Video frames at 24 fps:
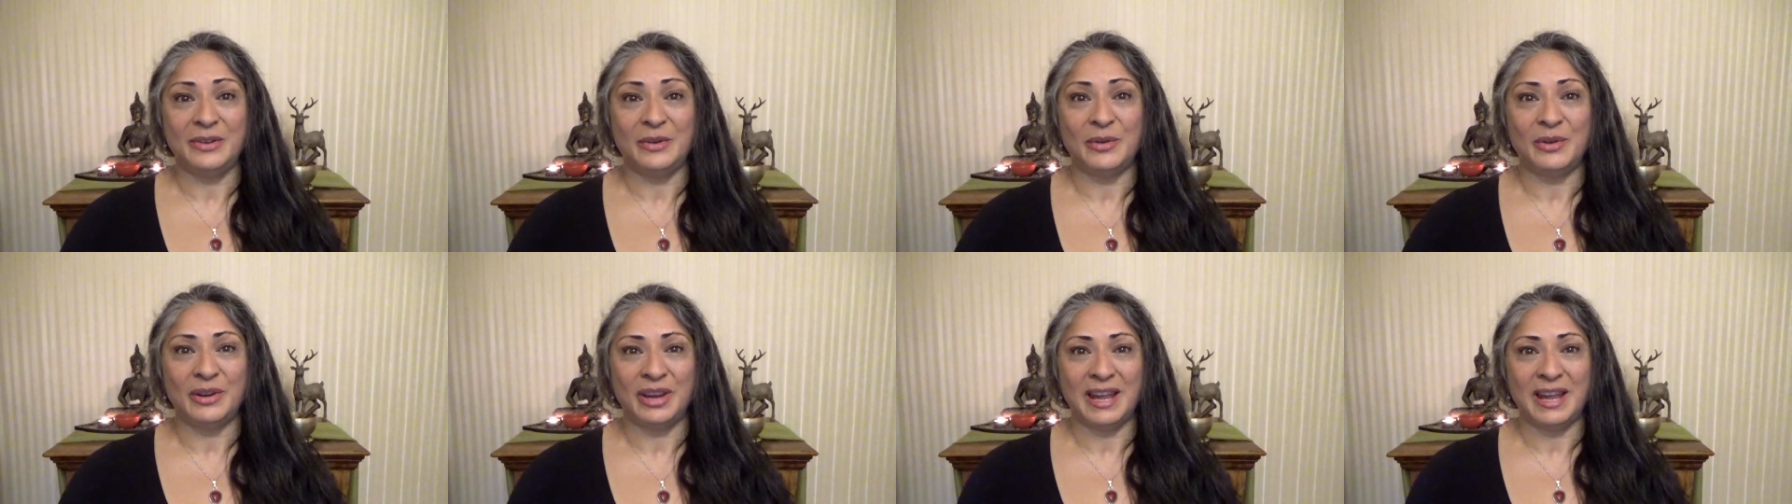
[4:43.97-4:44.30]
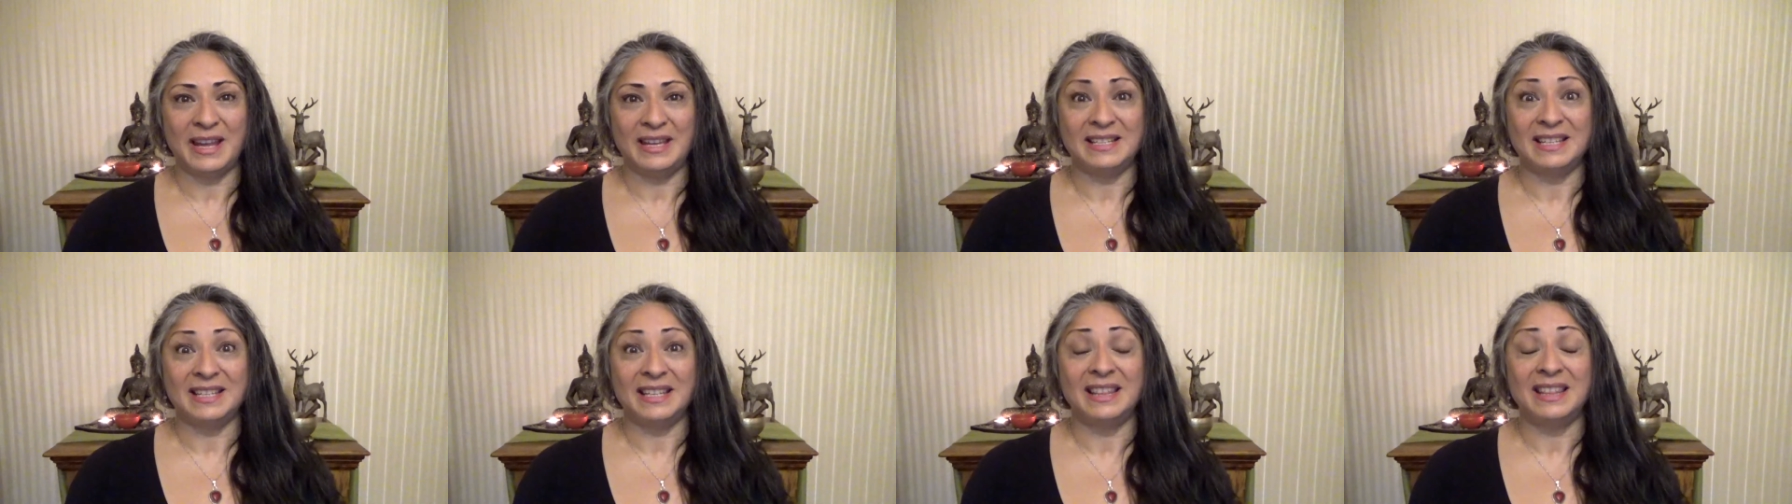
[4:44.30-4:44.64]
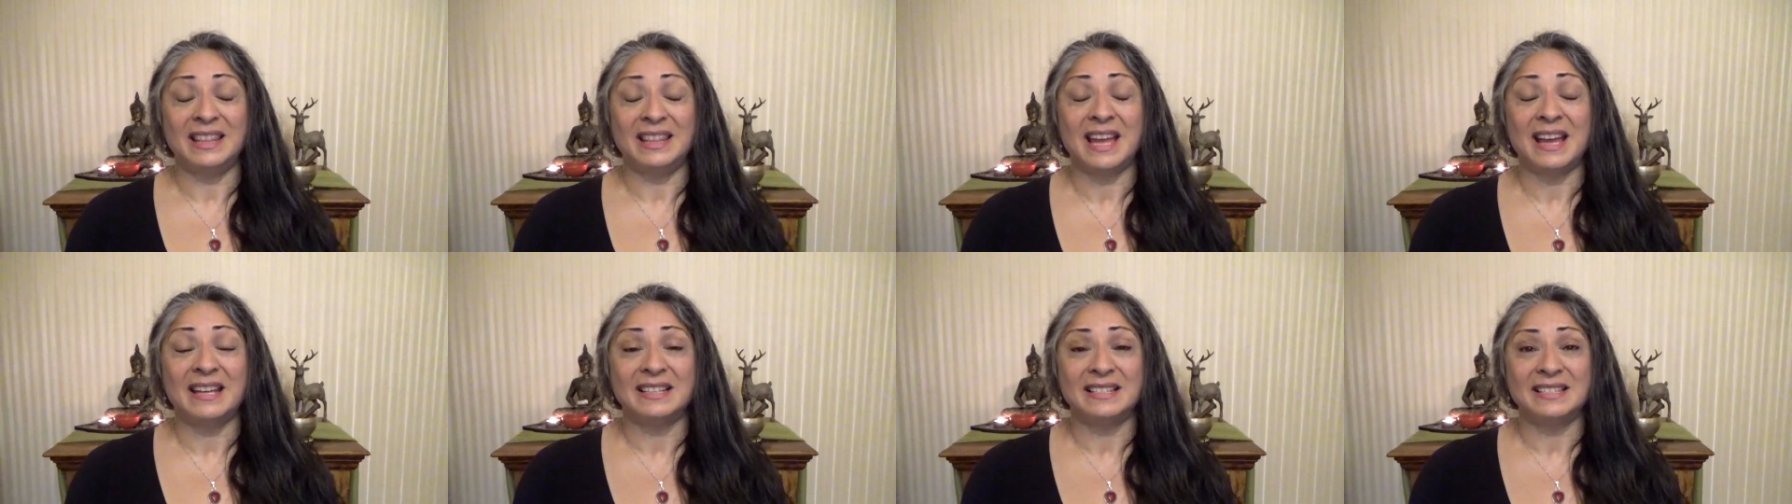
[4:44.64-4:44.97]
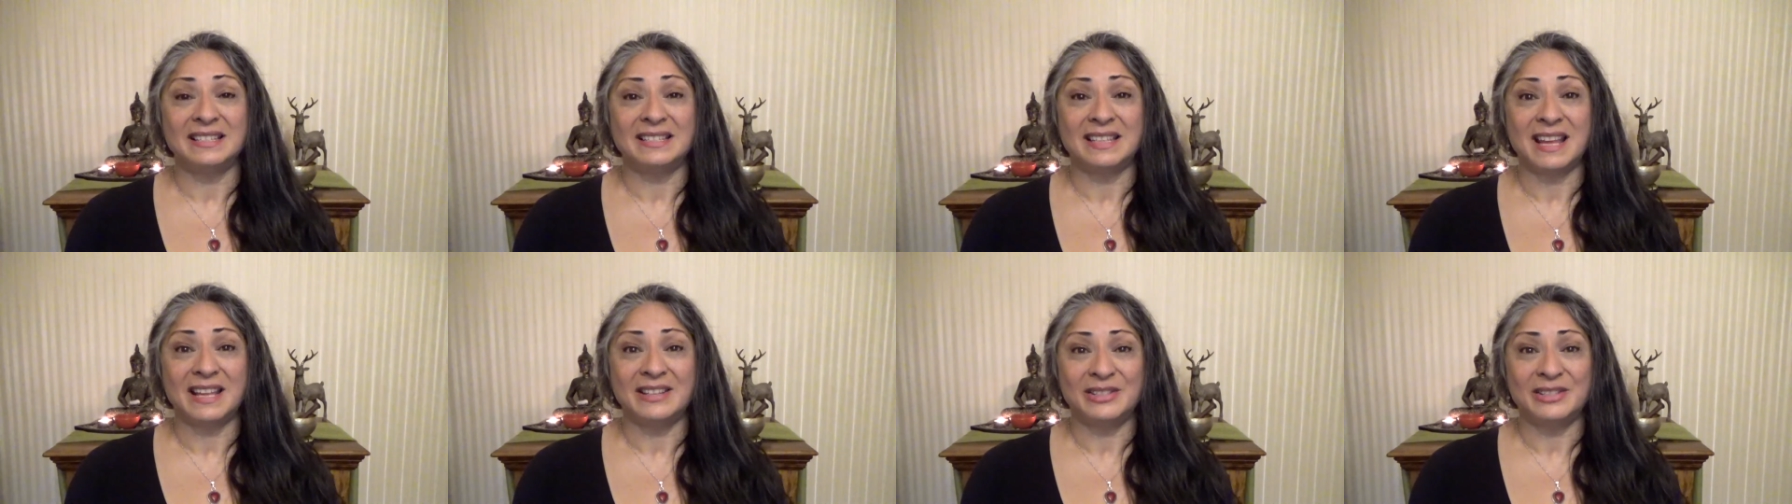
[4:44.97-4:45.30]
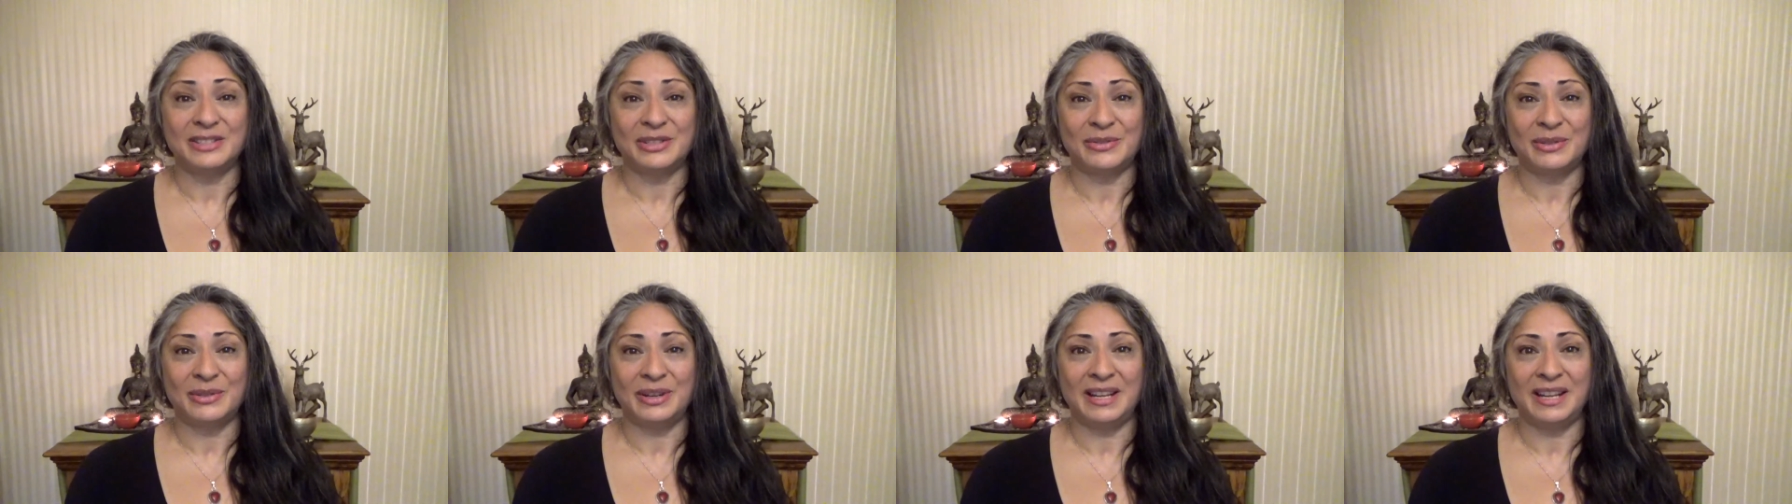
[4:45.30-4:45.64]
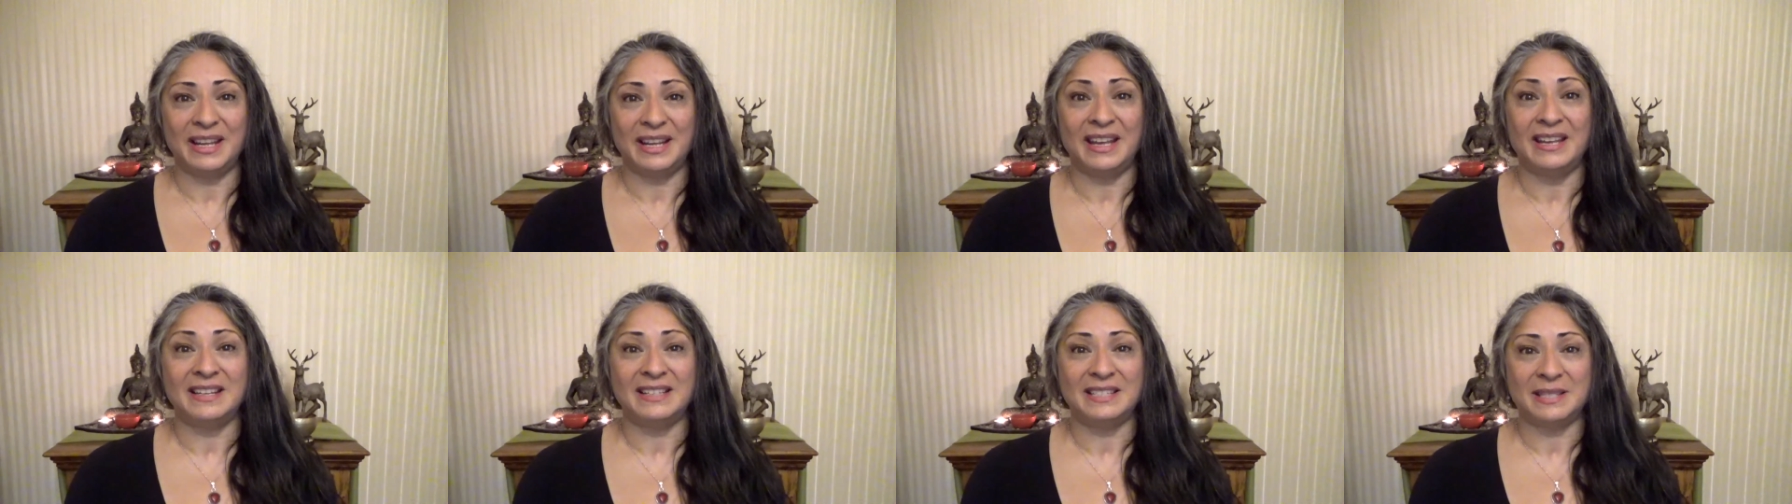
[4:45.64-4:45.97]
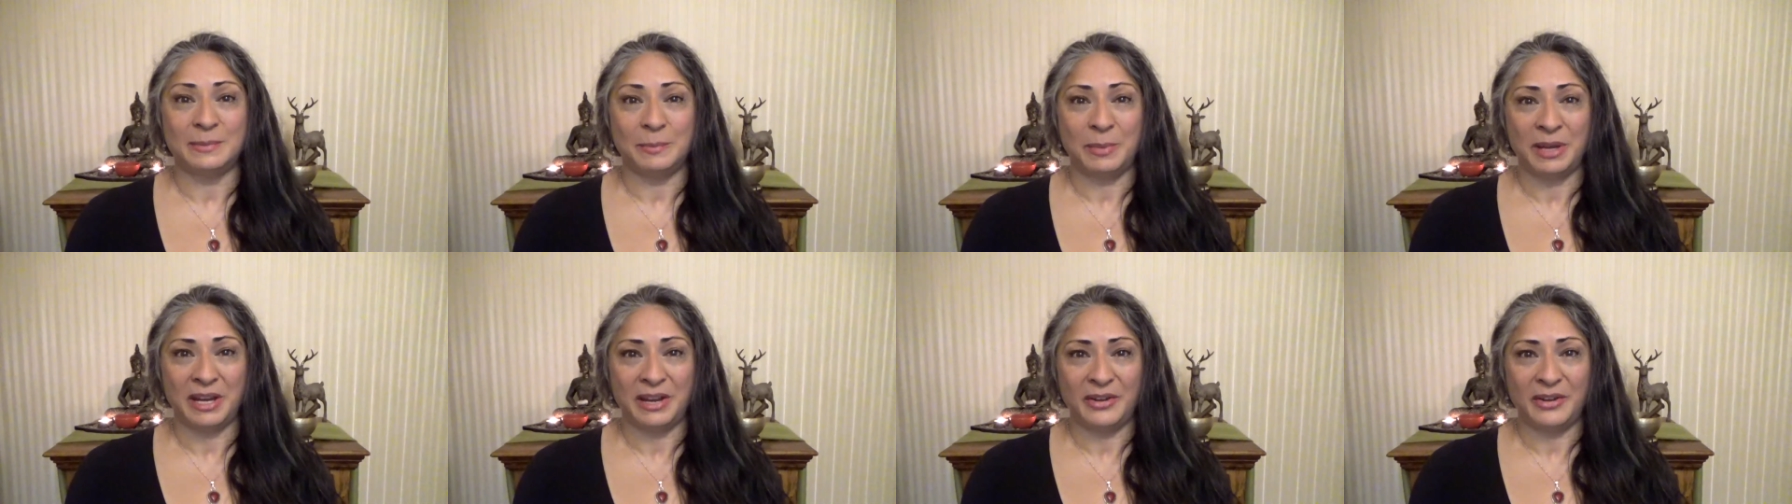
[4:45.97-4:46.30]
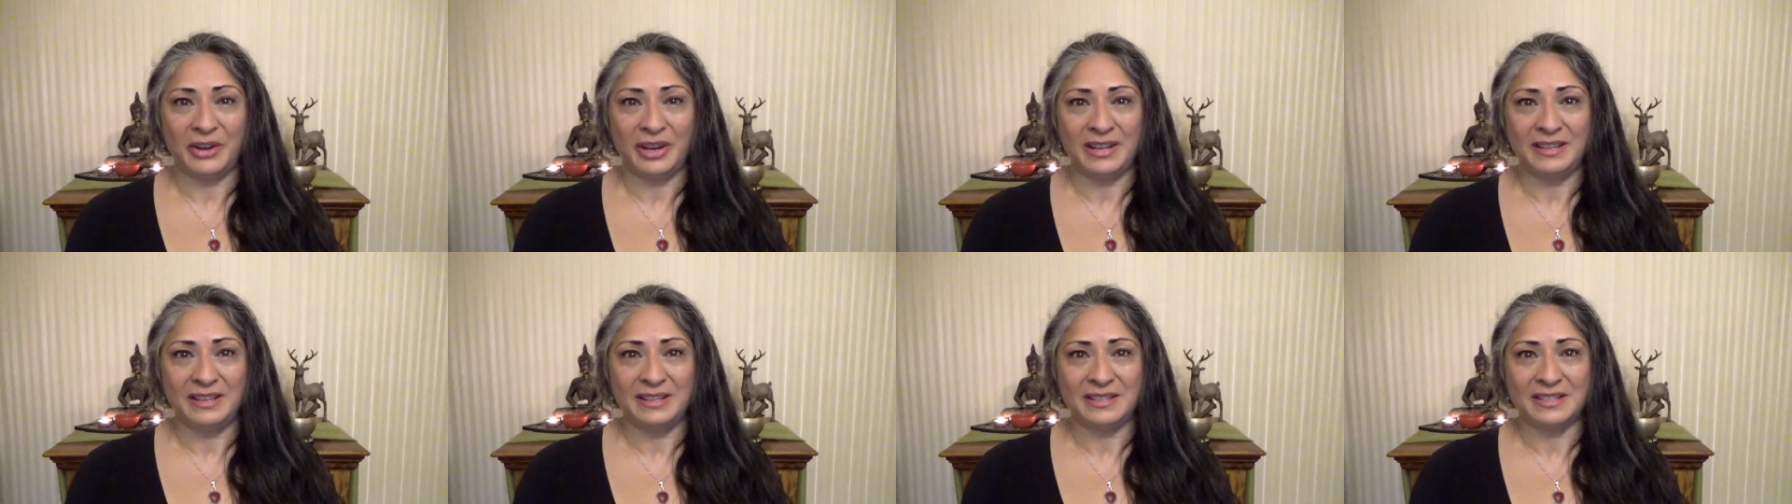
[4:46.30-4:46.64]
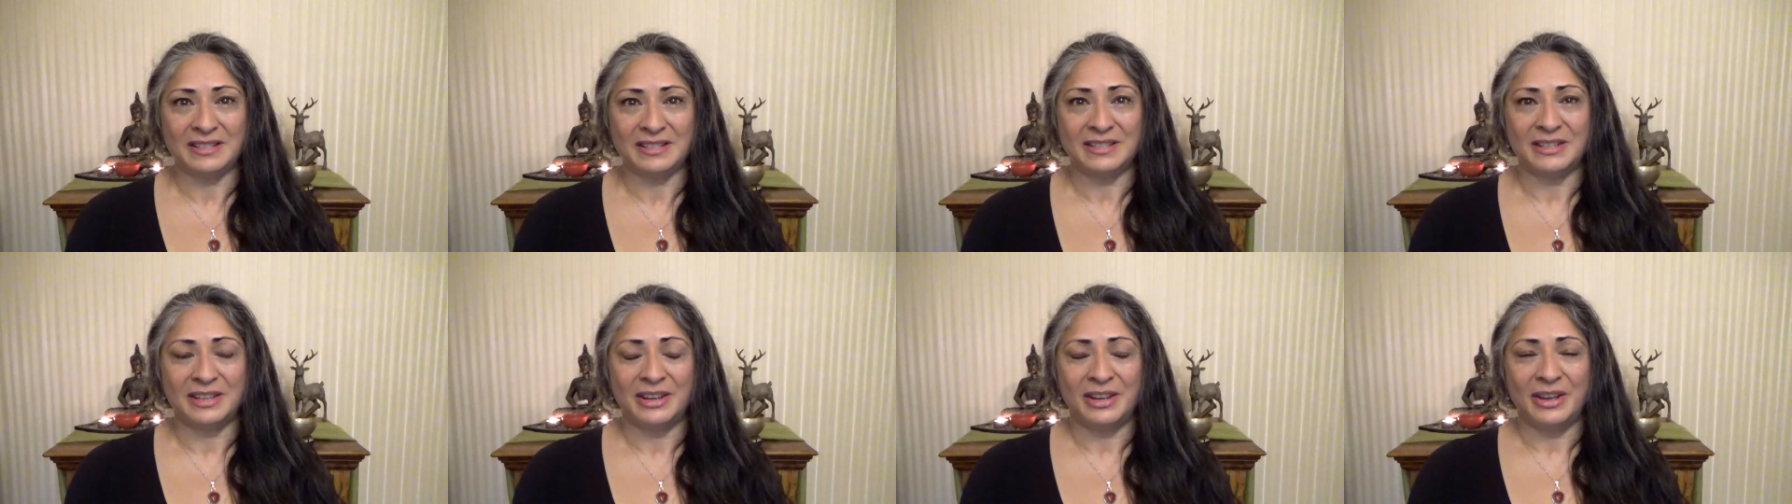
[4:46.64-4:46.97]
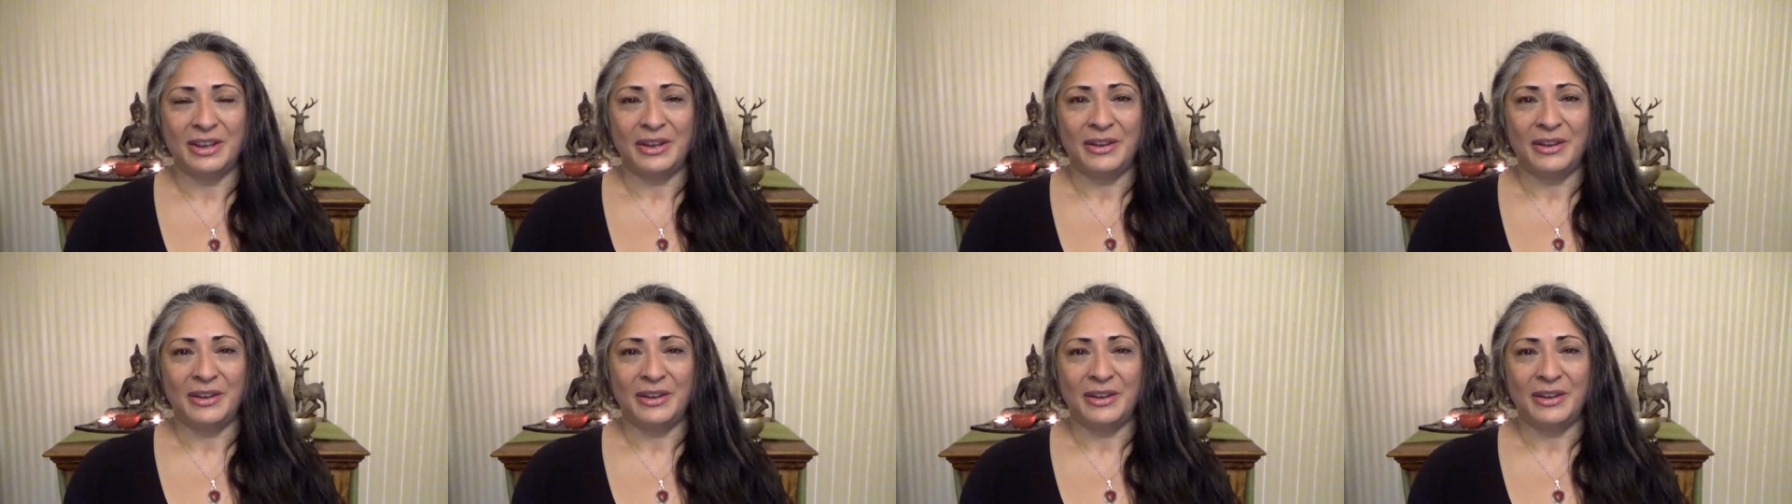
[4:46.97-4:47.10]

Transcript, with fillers: creating that sensory experience